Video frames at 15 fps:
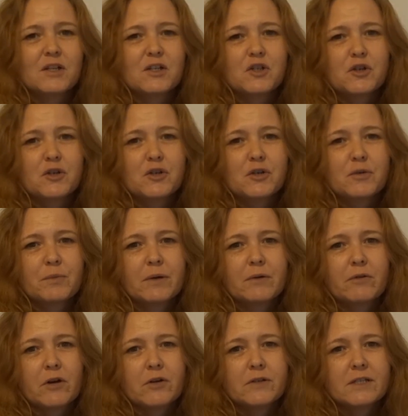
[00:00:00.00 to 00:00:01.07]
Juniper
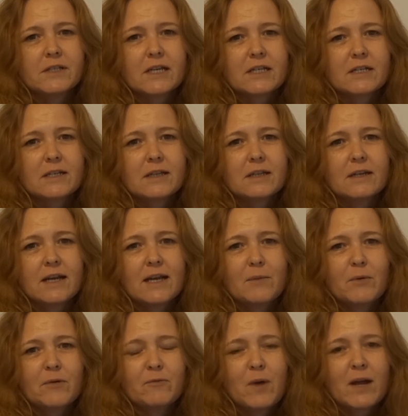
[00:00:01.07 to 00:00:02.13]
Rose is actually the name
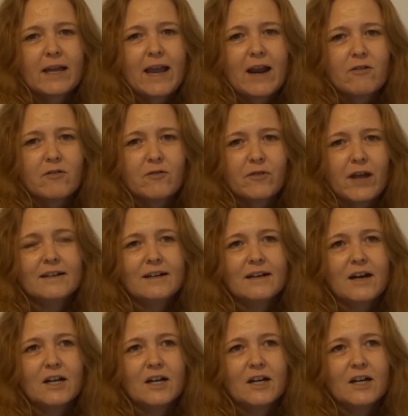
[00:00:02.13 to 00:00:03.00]
of my caravan.